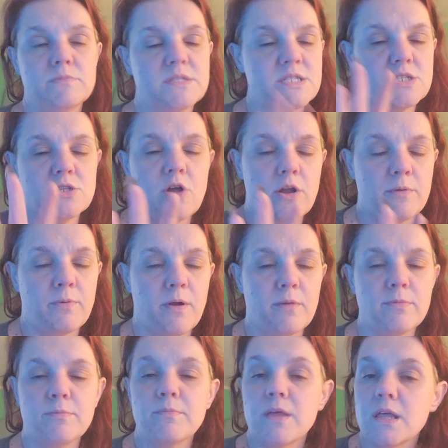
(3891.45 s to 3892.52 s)
It's not a
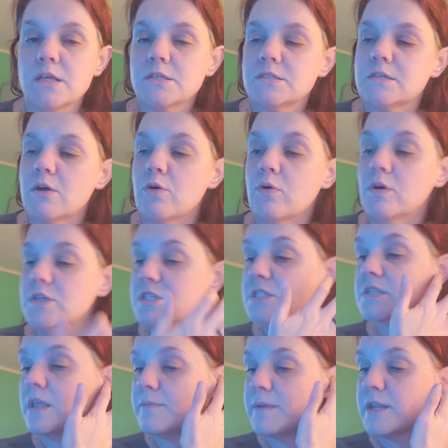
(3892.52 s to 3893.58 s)
problem. So
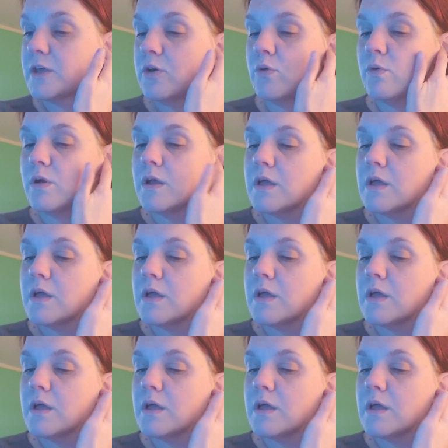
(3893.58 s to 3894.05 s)
just let me know.